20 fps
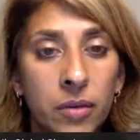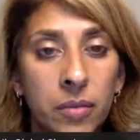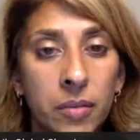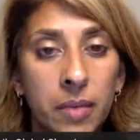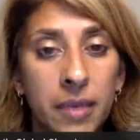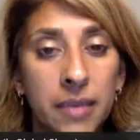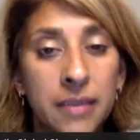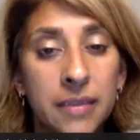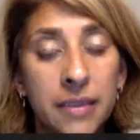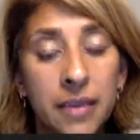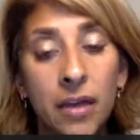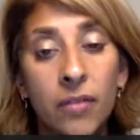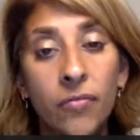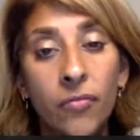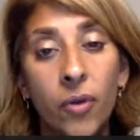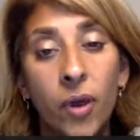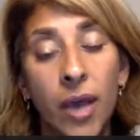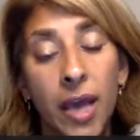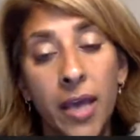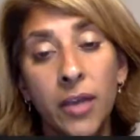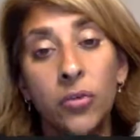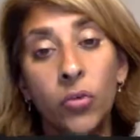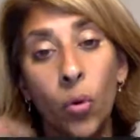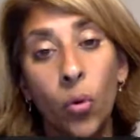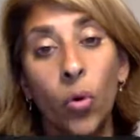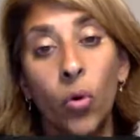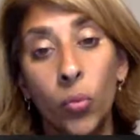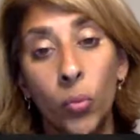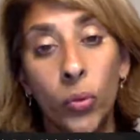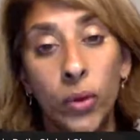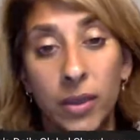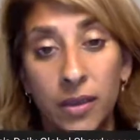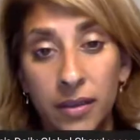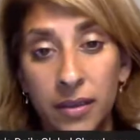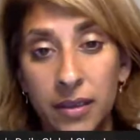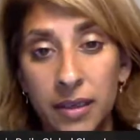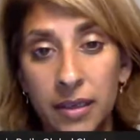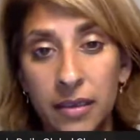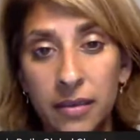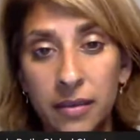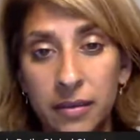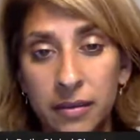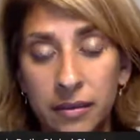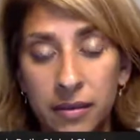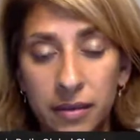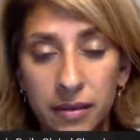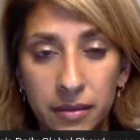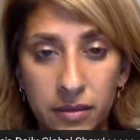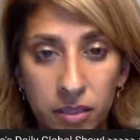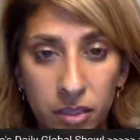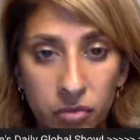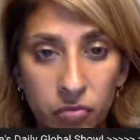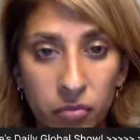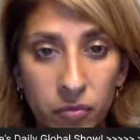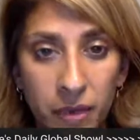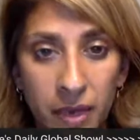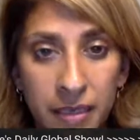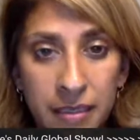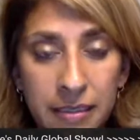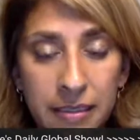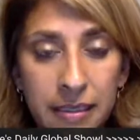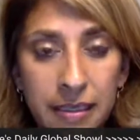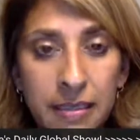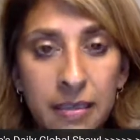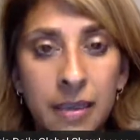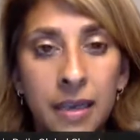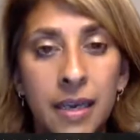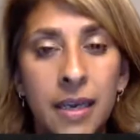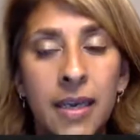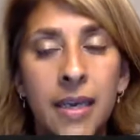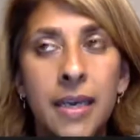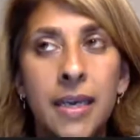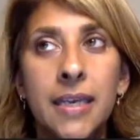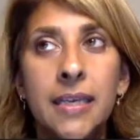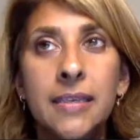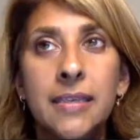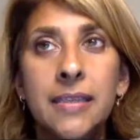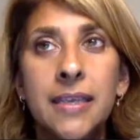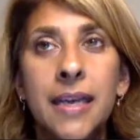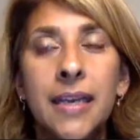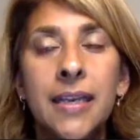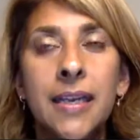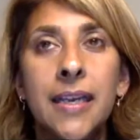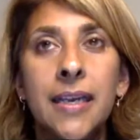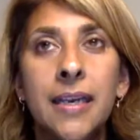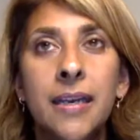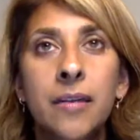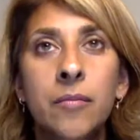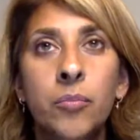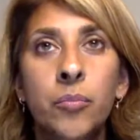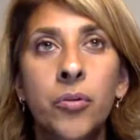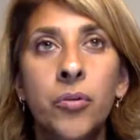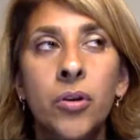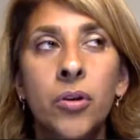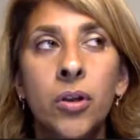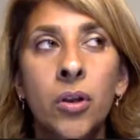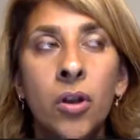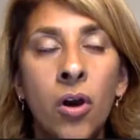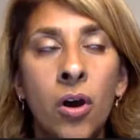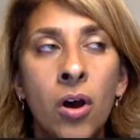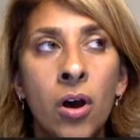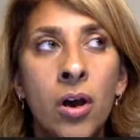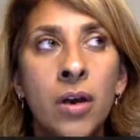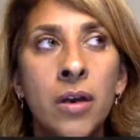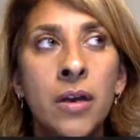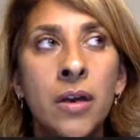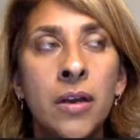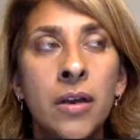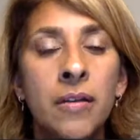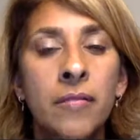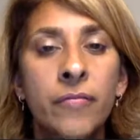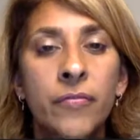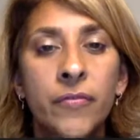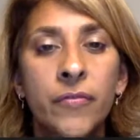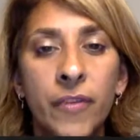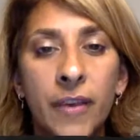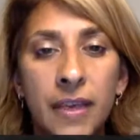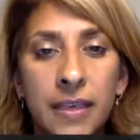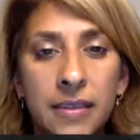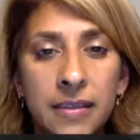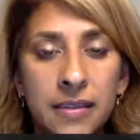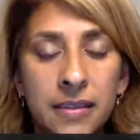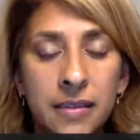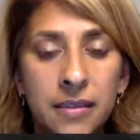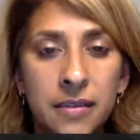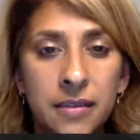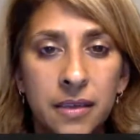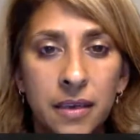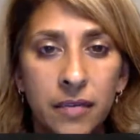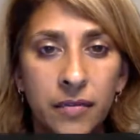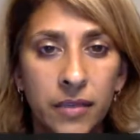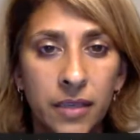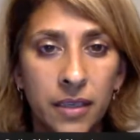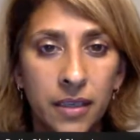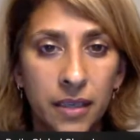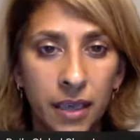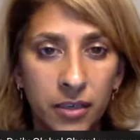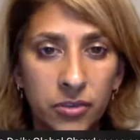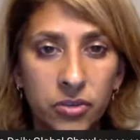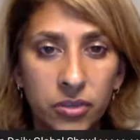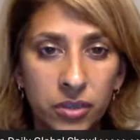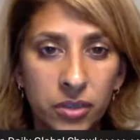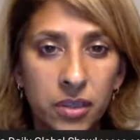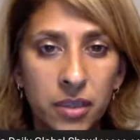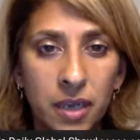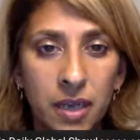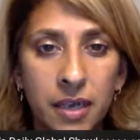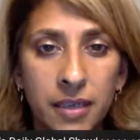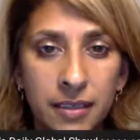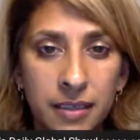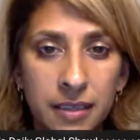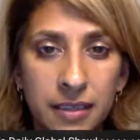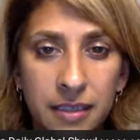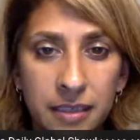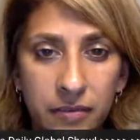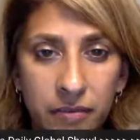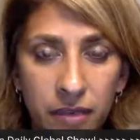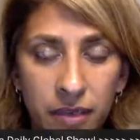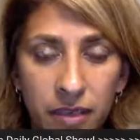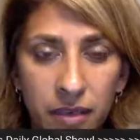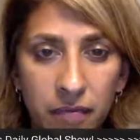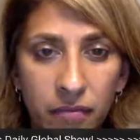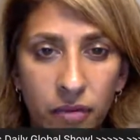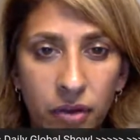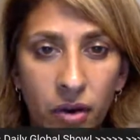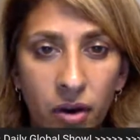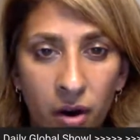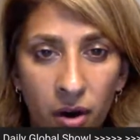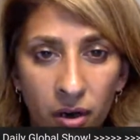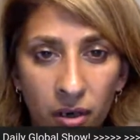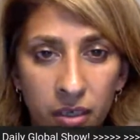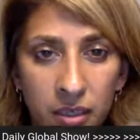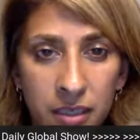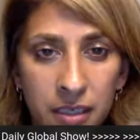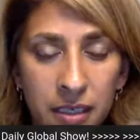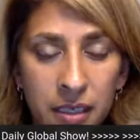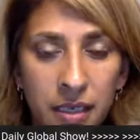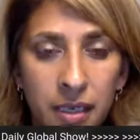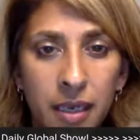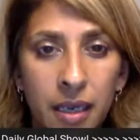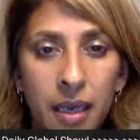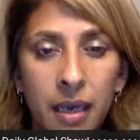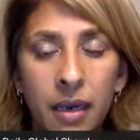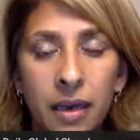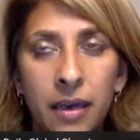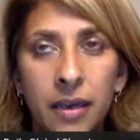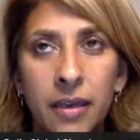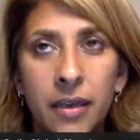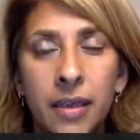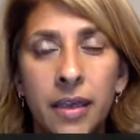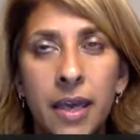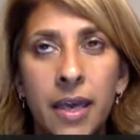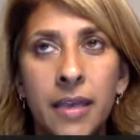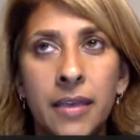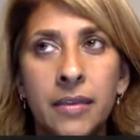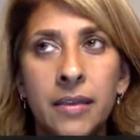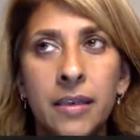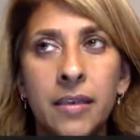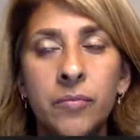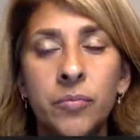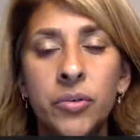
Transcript: by itself and or with azithromycin is that it can prolong phases of the electrical conductivity of the heart, and in